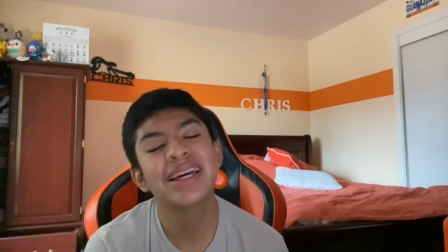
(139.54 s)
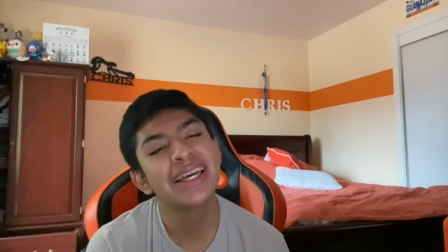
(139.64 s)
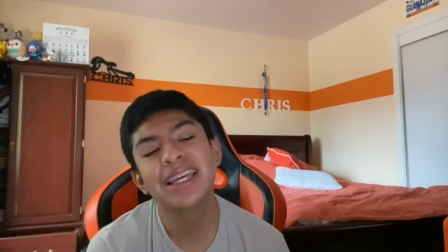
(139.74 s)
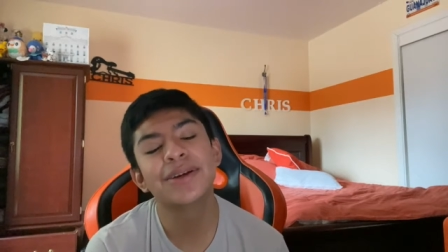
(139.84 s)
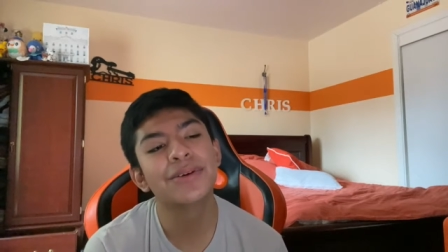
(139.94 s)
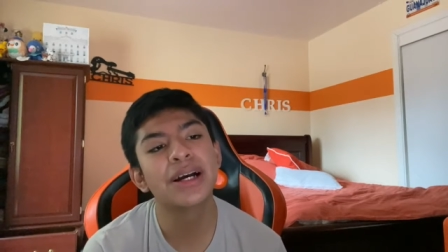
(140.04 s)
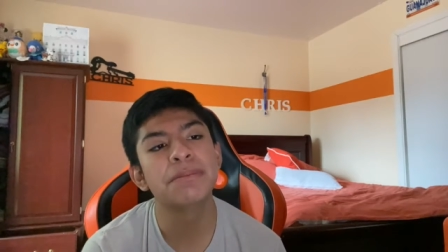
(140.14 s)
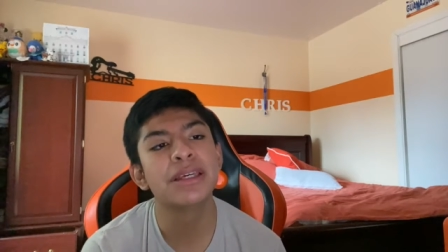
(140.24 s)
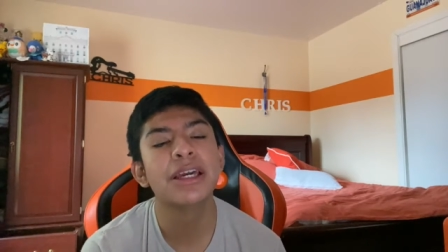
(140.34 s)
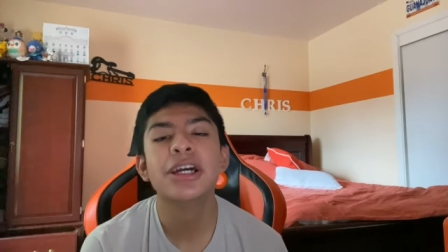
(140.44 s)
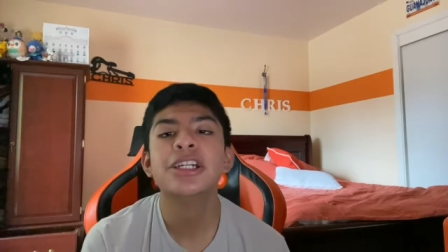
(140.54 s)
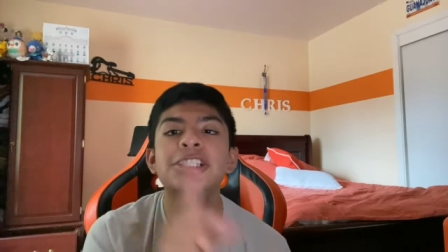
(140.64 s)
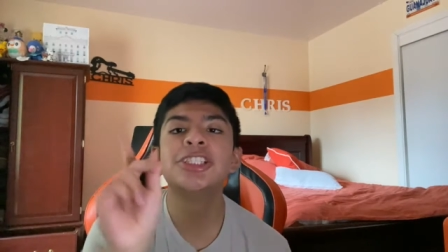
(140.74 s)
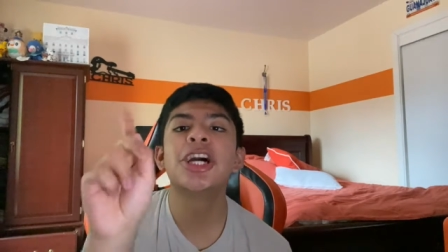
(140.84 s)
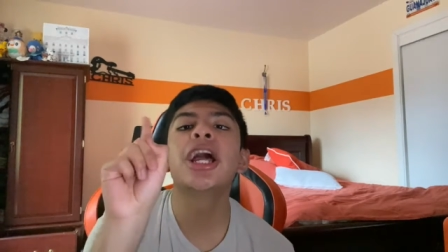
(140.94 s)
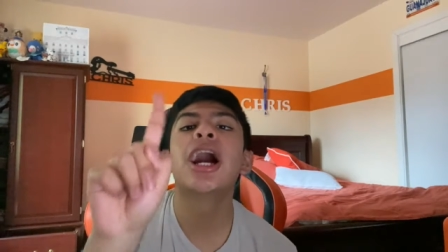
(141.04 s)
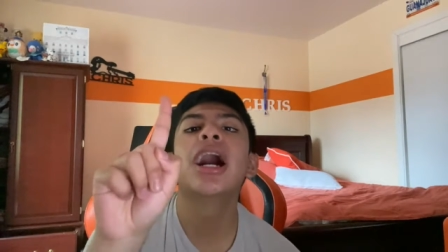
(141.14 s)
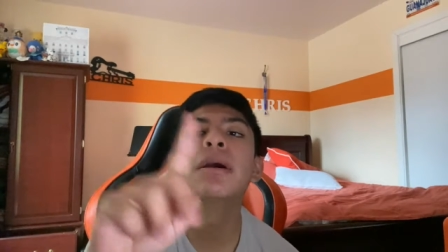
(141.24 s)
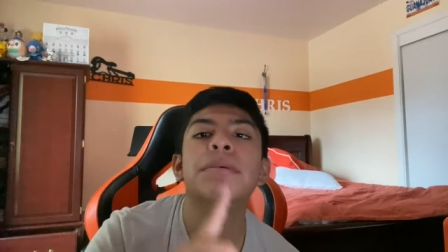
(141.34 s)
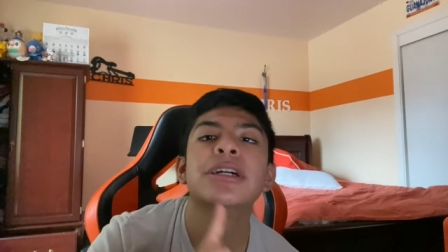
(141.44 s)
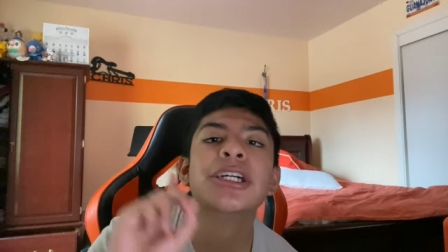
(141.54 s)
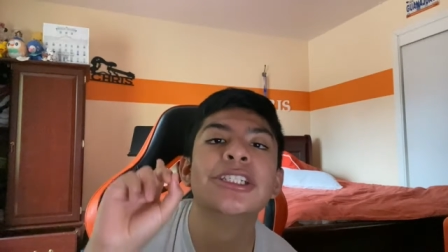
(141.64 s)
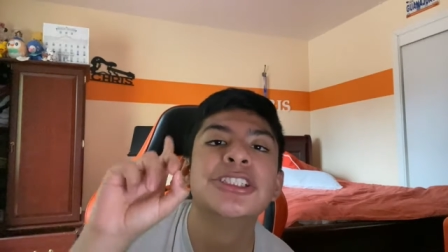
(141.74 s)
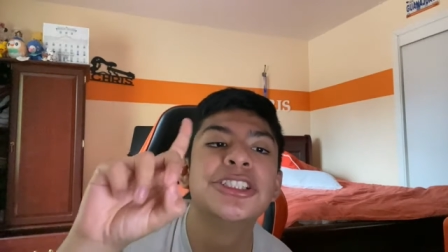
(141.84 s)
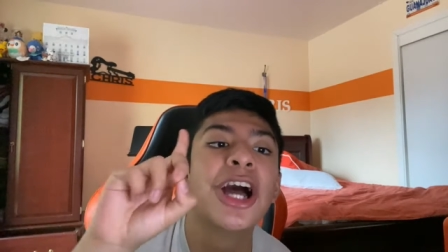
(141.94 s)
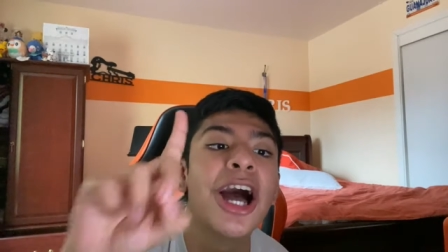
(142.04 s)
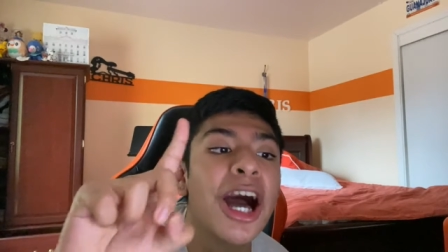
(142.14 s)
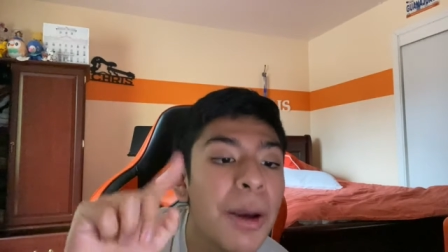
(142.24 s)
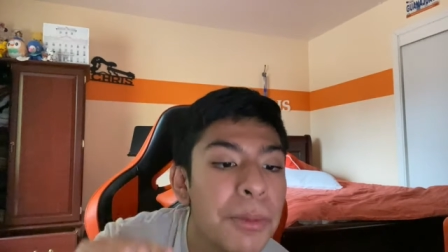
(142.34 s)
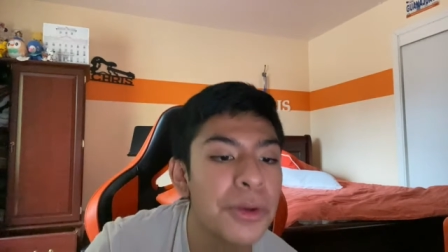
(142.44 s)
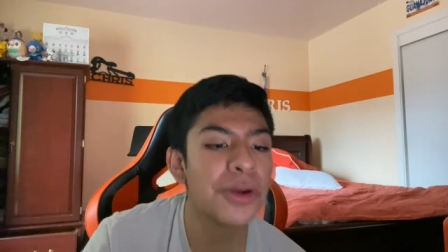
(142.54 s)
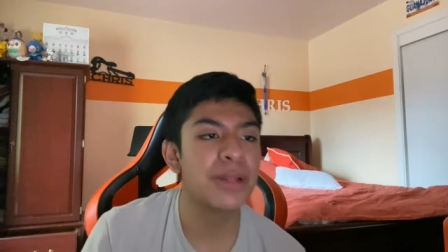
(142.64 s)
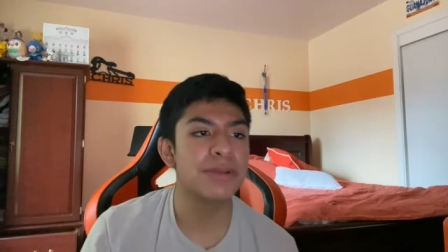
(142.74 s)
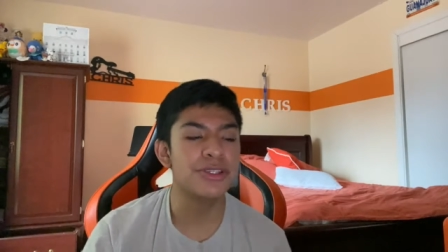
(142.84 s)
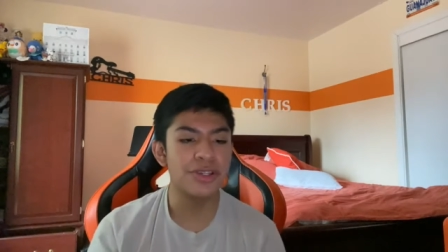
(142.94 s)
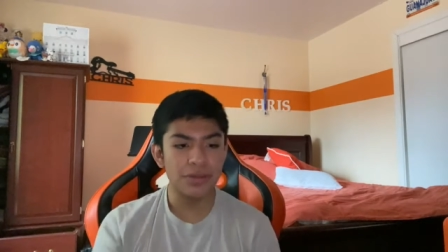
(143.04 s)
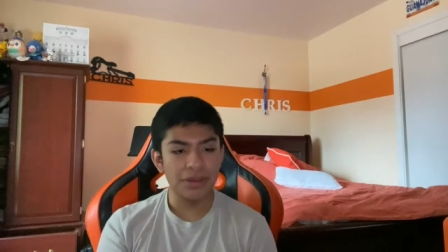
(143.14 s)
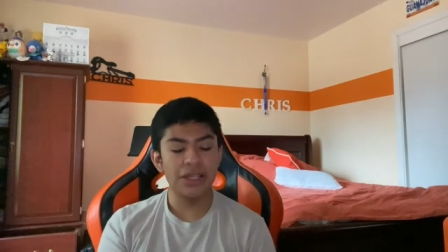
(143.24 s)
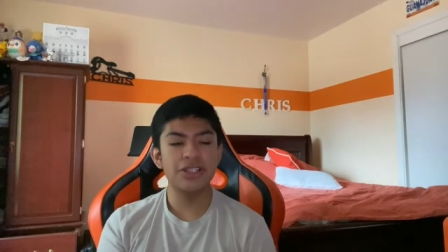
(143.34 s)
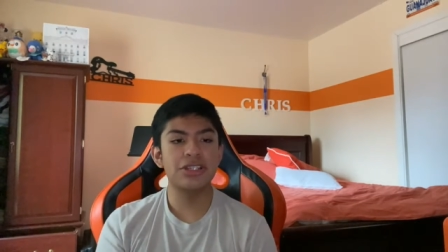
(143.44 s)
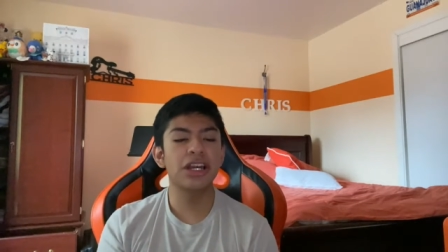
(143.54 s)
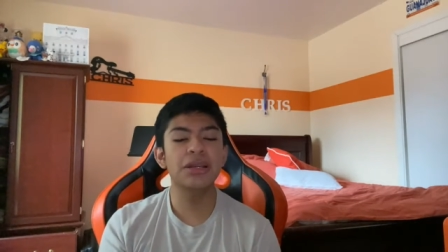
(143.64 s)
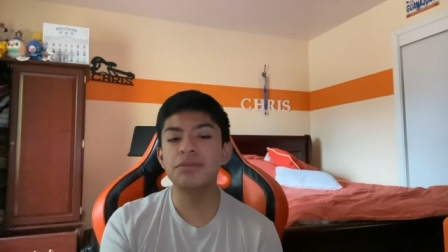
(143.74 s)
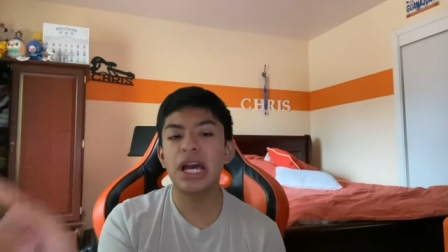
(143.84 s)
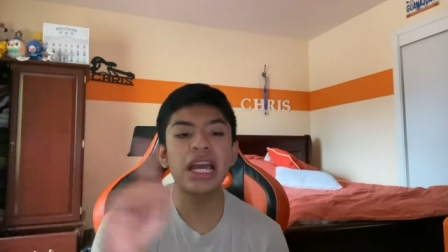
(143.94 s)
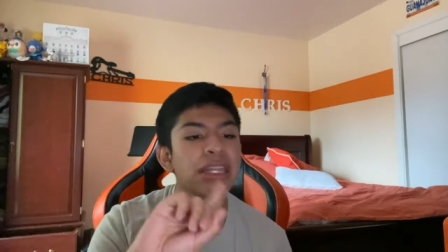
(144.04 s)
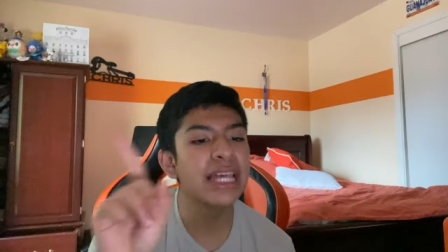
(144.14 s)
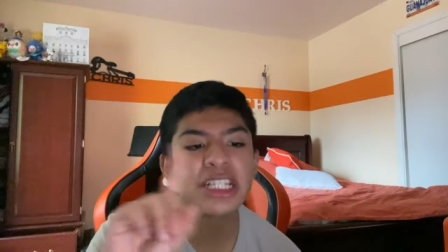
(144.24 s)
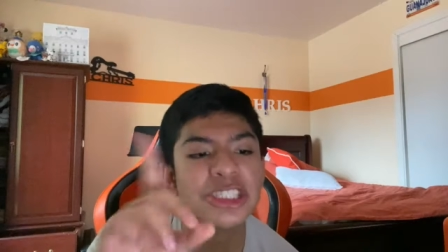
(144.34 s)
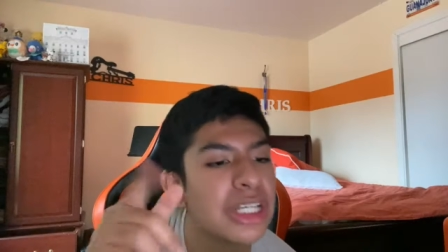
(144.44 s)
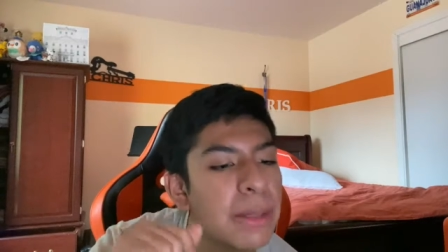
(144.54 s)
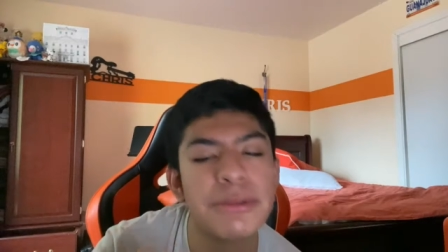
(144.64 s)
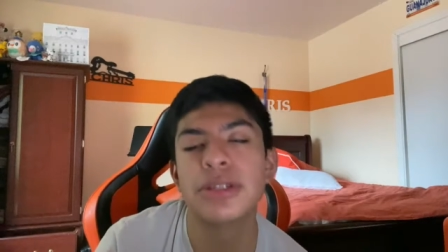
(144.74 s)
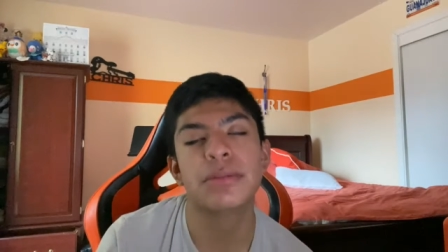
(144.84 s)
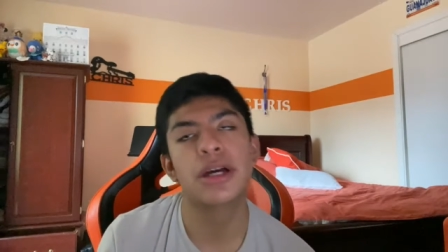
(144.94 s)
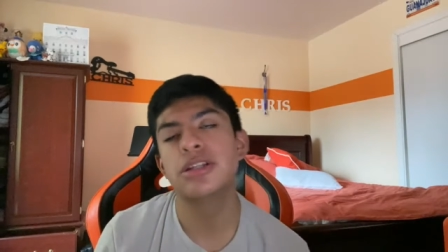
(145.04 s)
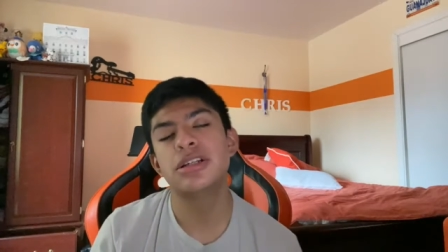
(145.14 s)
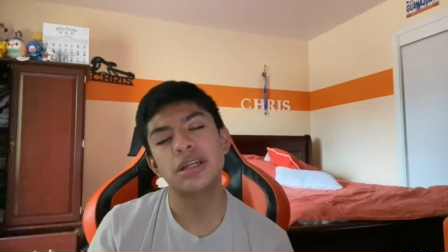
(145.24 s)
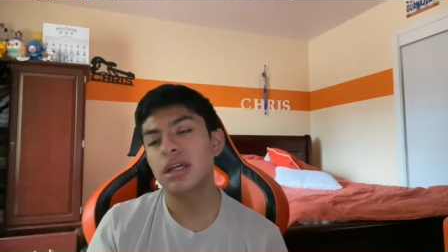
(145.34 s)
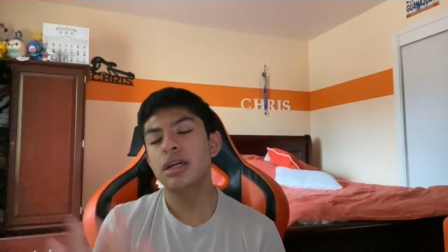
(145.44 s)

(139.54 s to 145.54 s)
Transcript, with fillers: it grew on me shut up shut up grew on me too much shut up i like shut up too much